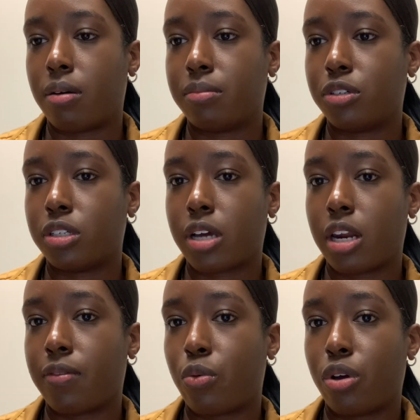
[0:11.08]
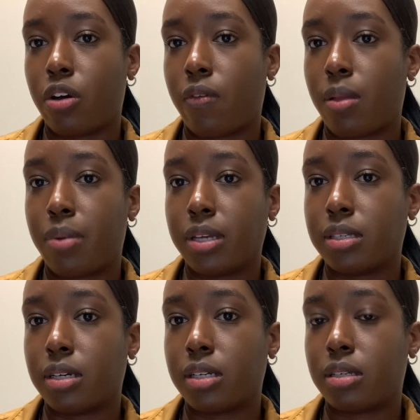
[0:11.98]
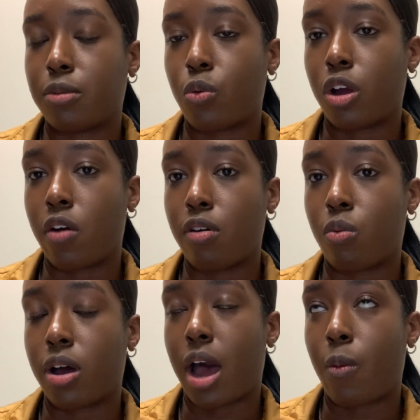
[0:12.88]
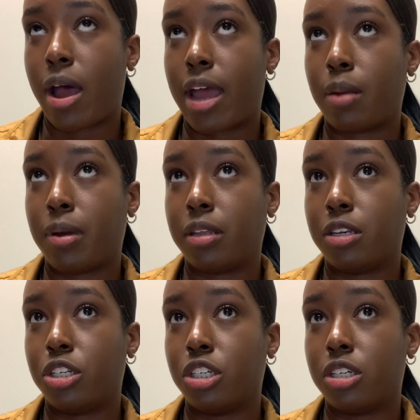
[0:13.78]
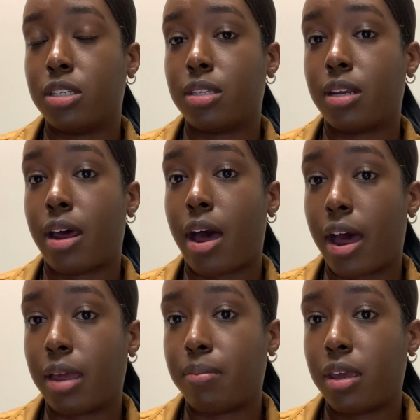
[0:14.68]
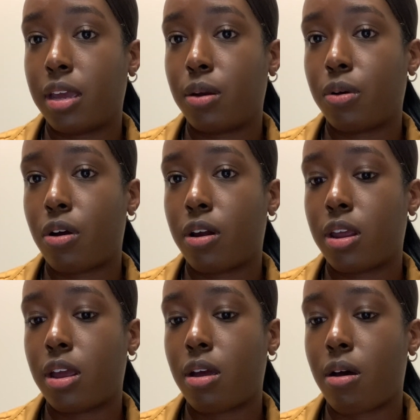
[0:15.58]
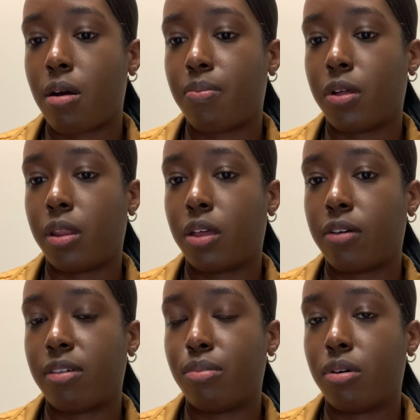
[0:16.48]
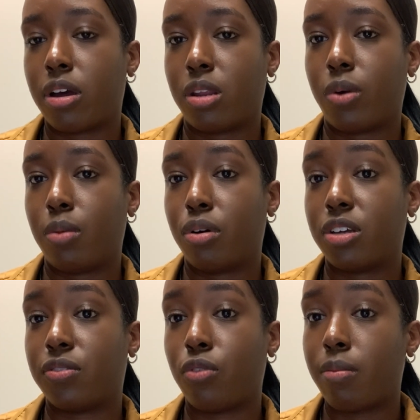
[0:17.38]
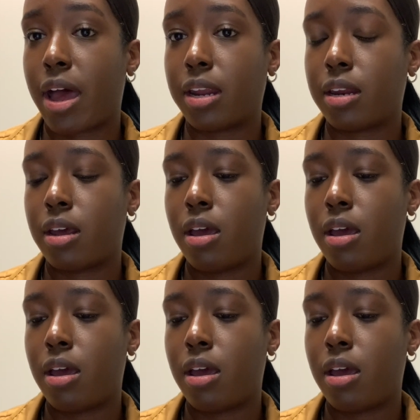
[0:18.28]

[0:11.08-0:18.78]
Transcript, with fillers: just kind of going over the basics, going over why I made the decisions that I made regarding the length of the book and the way the book is formatted.